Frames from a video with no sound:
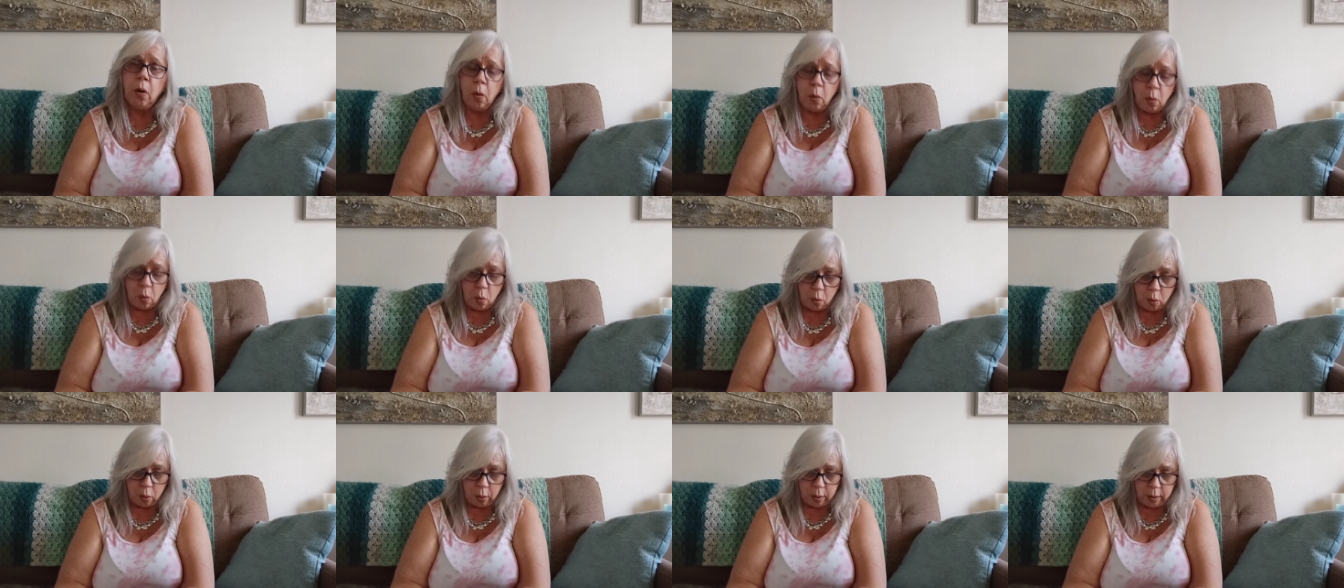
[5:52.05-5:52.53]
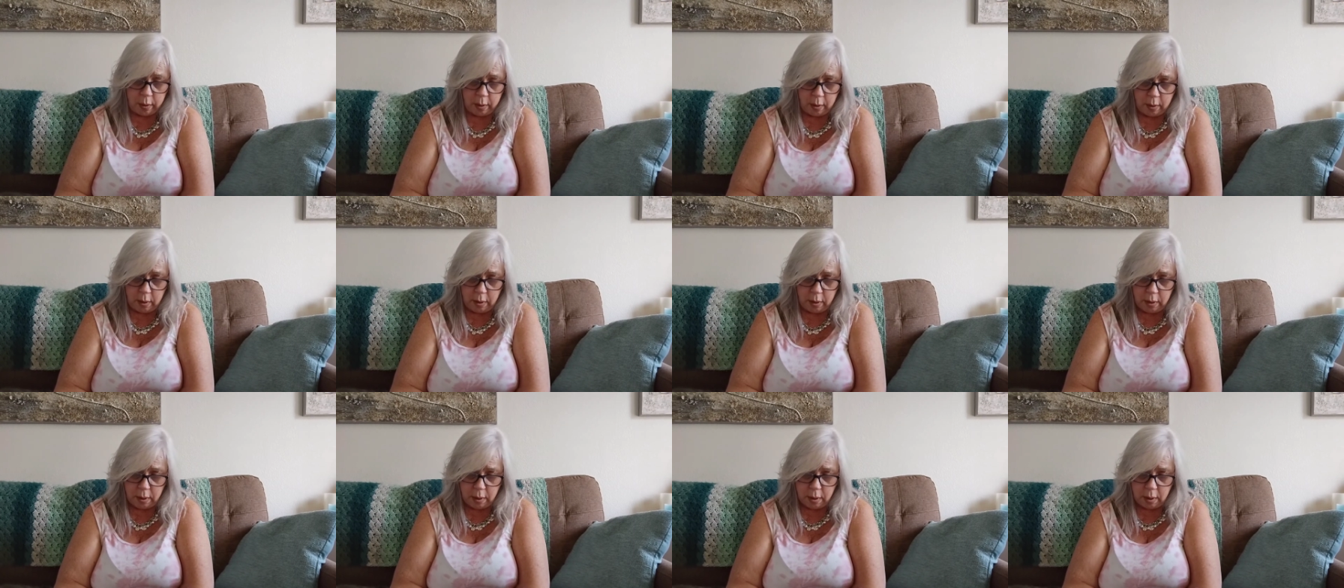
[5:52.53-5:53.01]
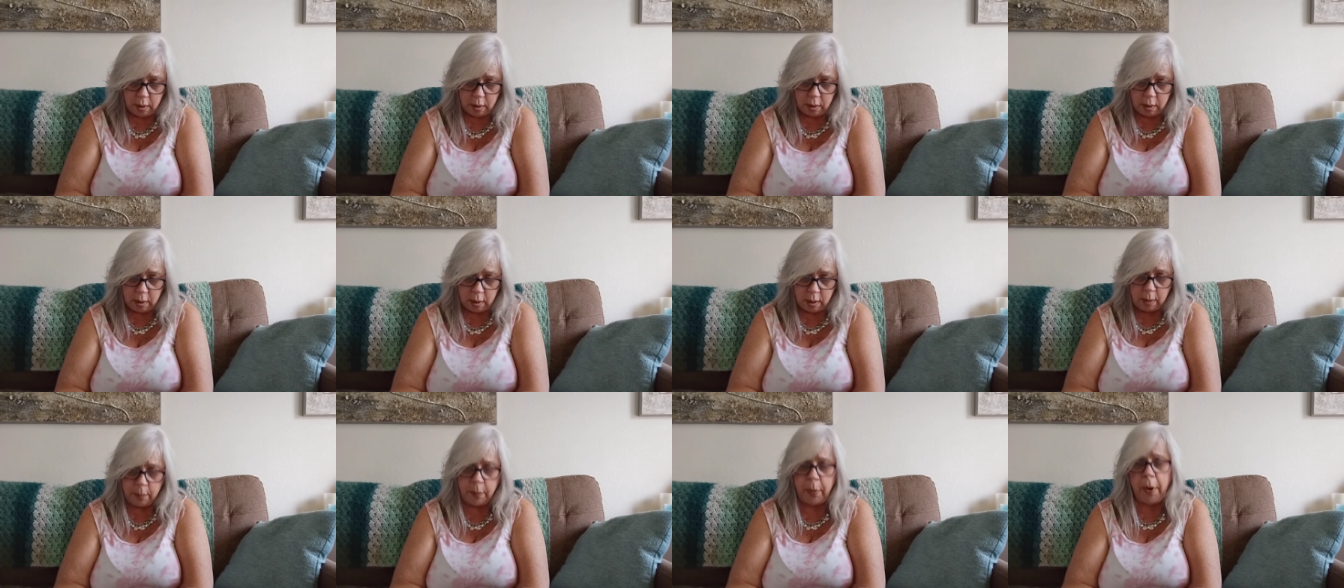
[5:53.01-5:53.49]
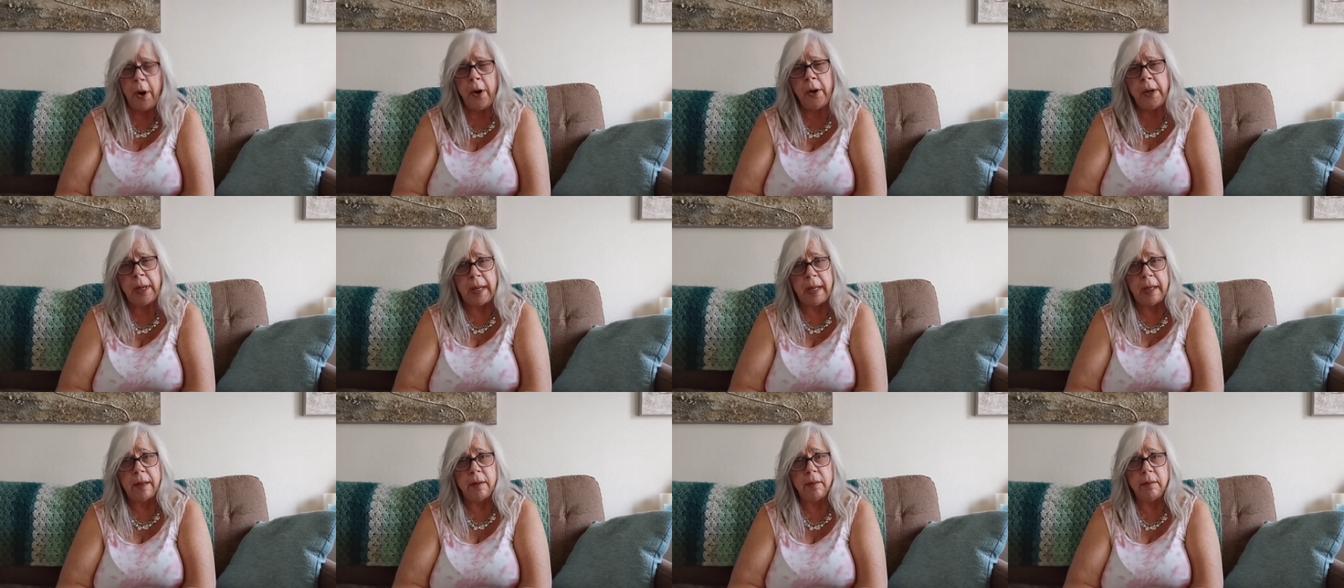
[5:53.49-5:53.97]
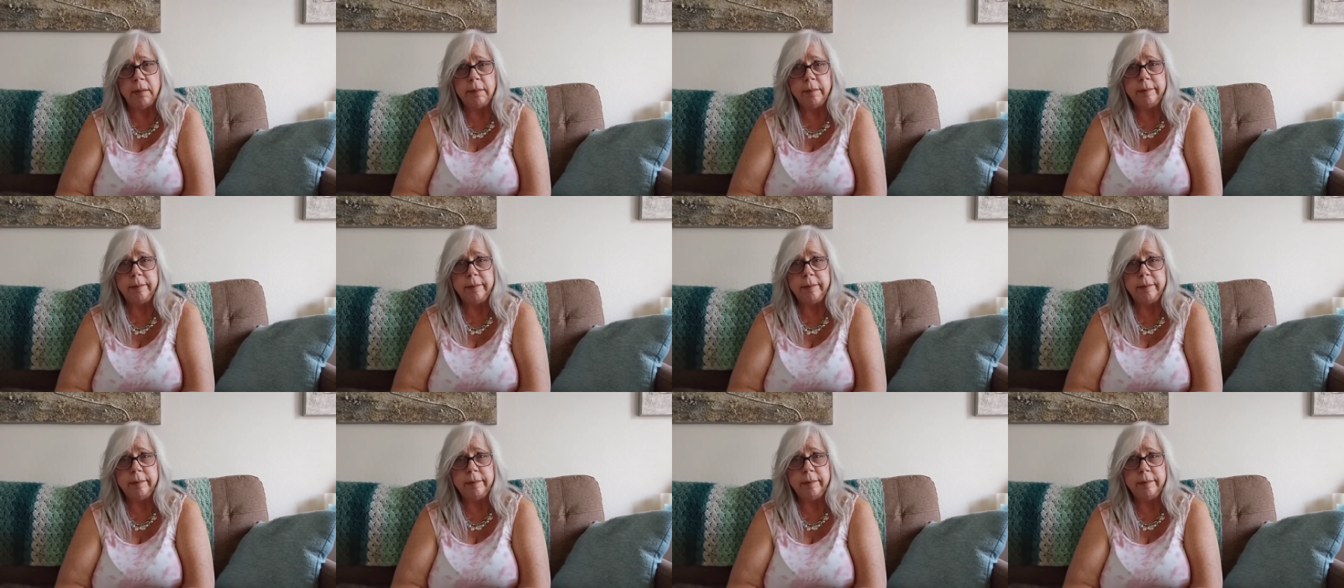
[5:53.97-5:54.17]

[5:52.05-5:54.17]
or a party.